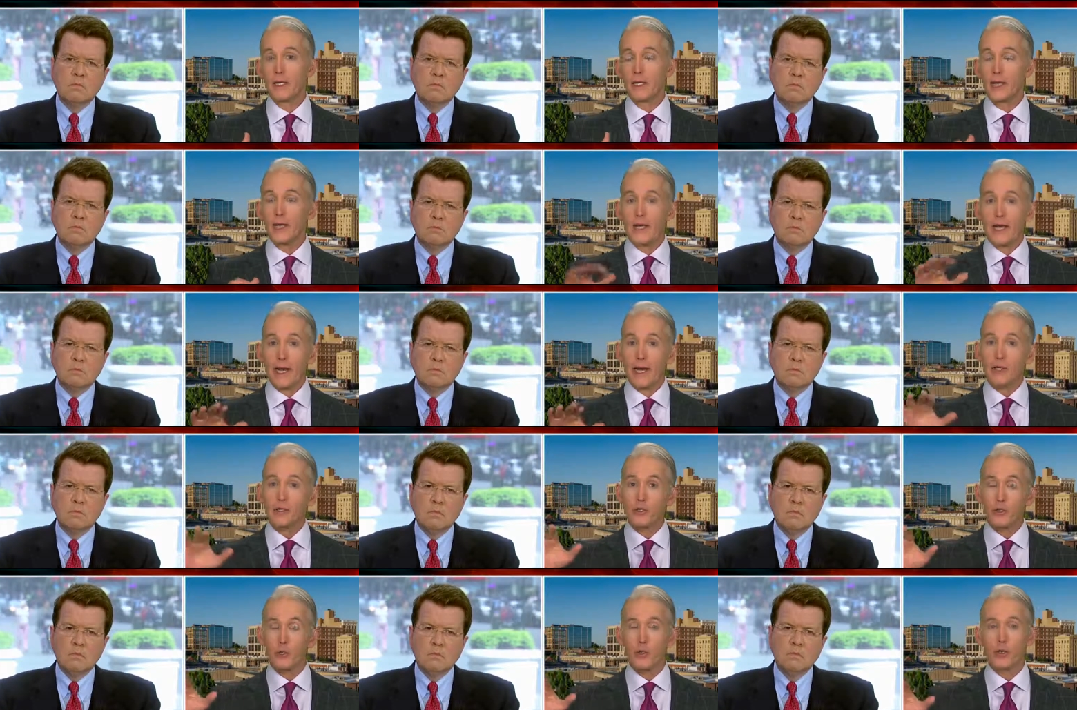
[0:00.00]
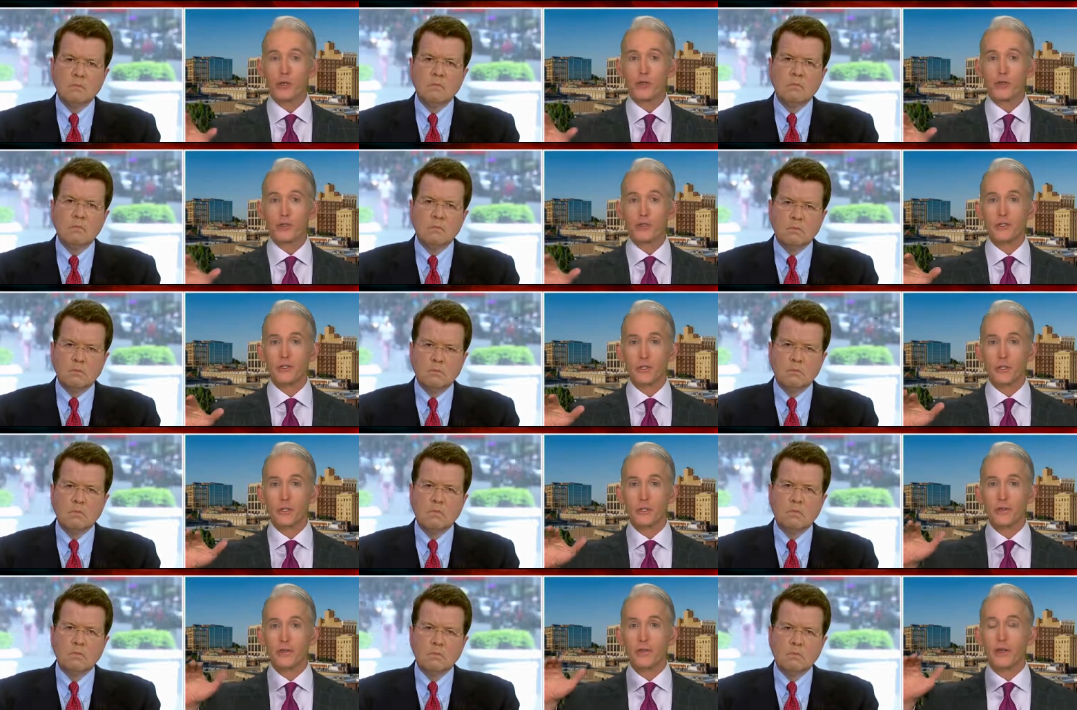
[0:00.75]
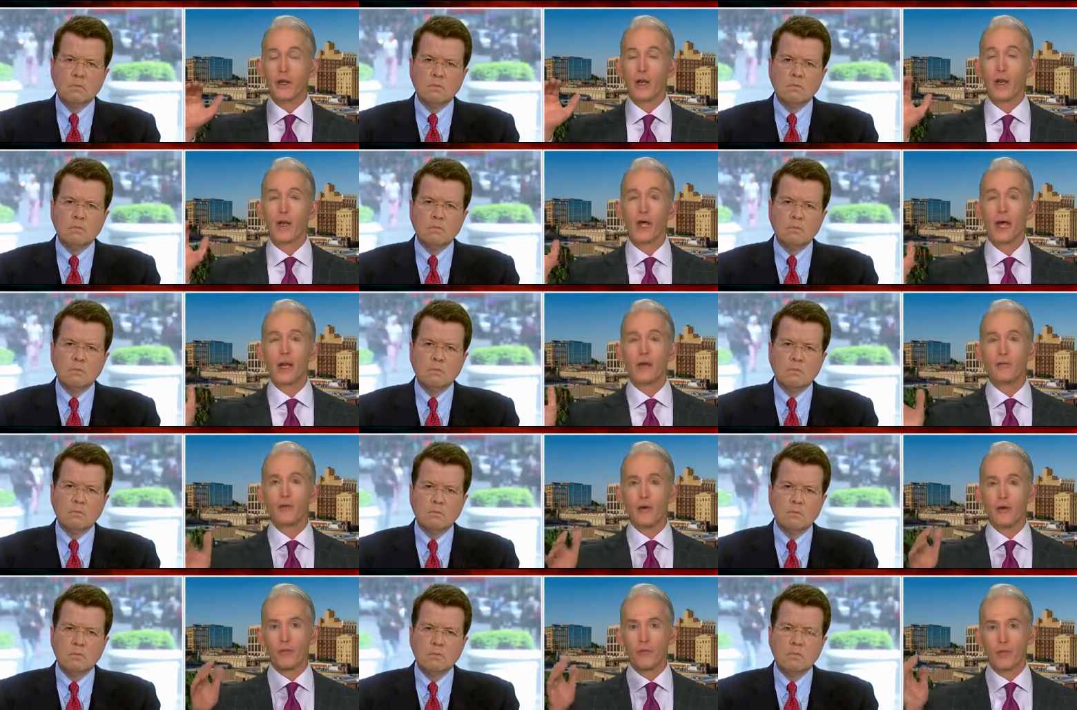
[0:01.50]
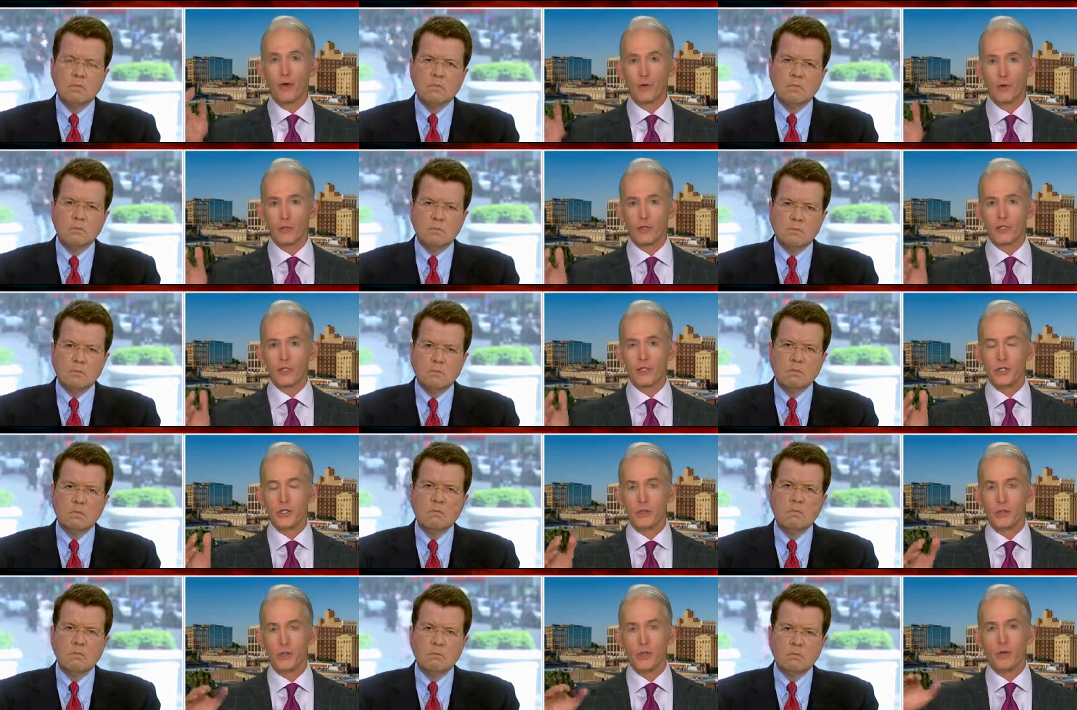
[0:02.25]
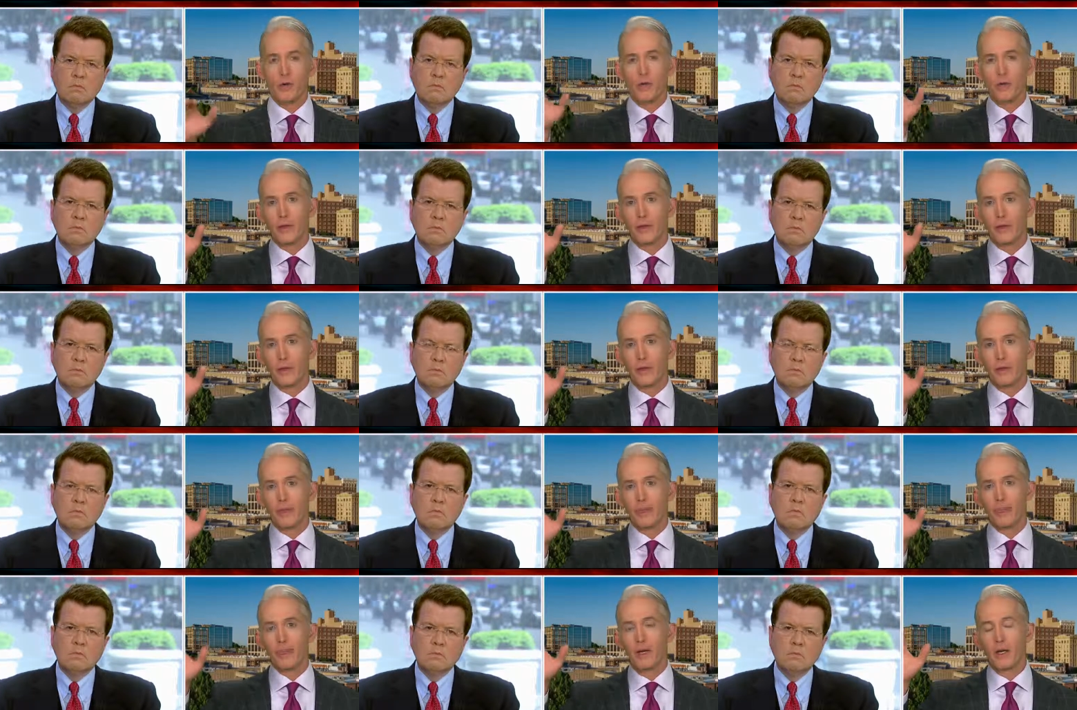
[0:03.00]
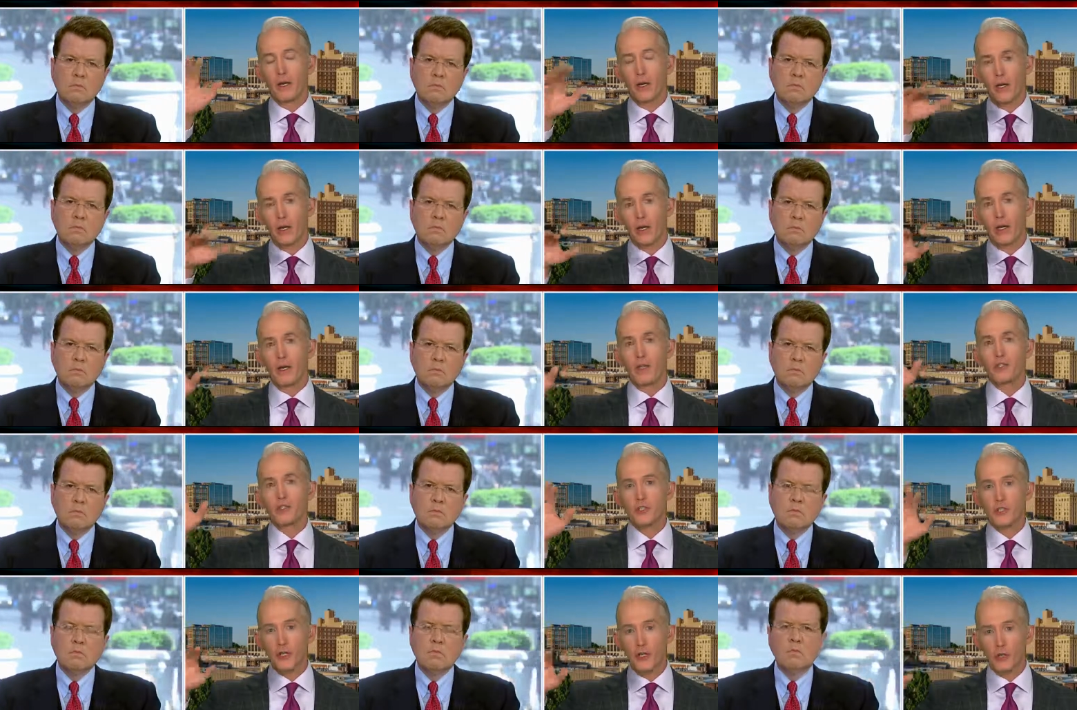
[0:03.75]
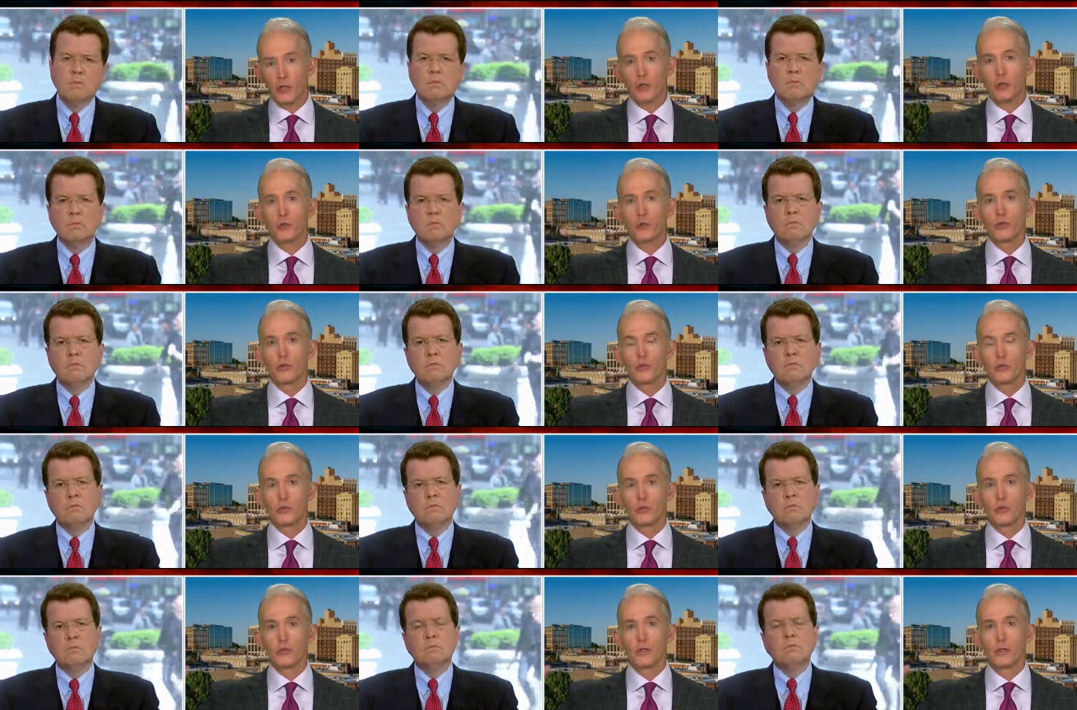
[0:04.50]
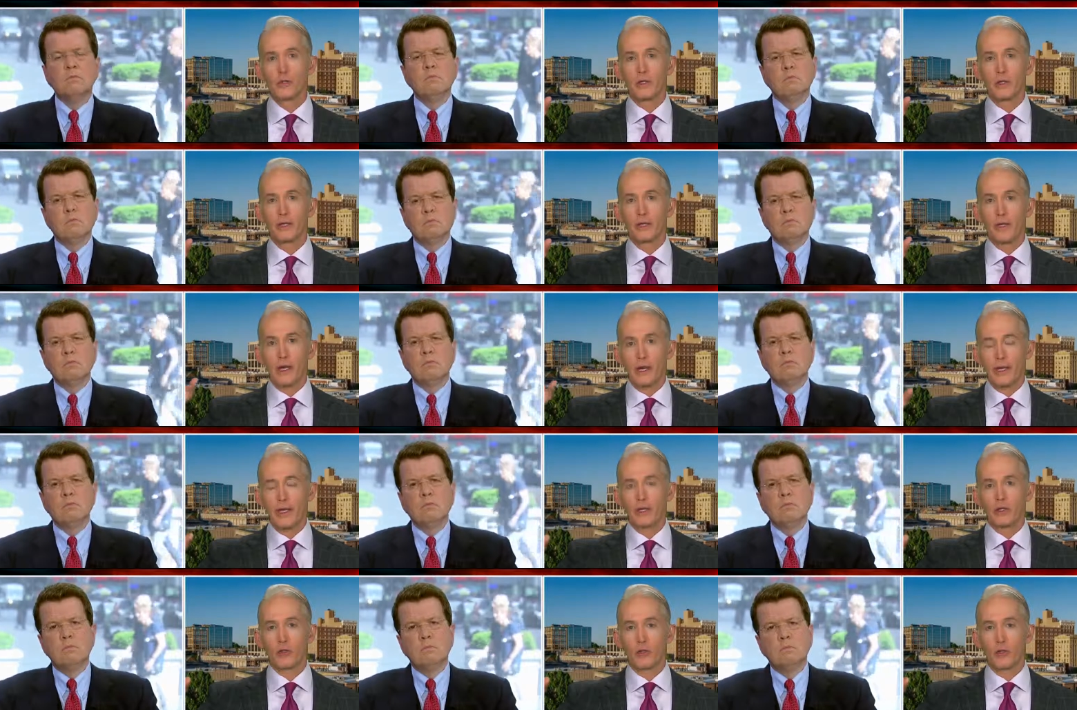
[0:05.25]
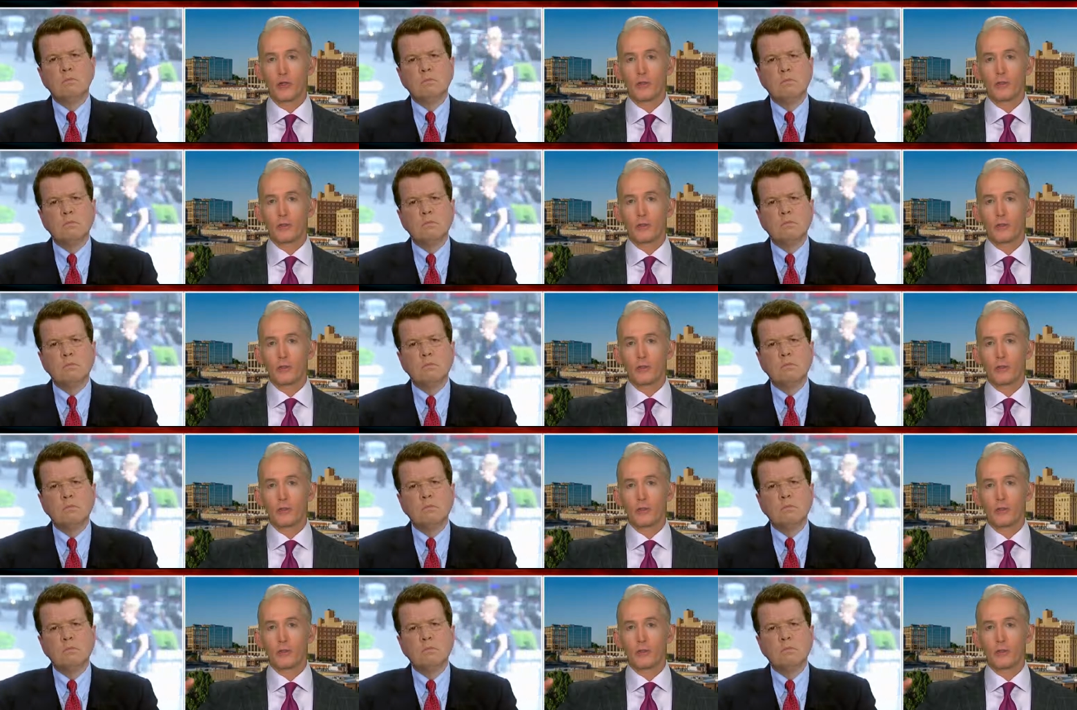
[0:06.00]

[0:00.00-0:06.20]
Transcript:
Speaker 1: And I do understand that a lot of our focus has been on that alleged collusion angle,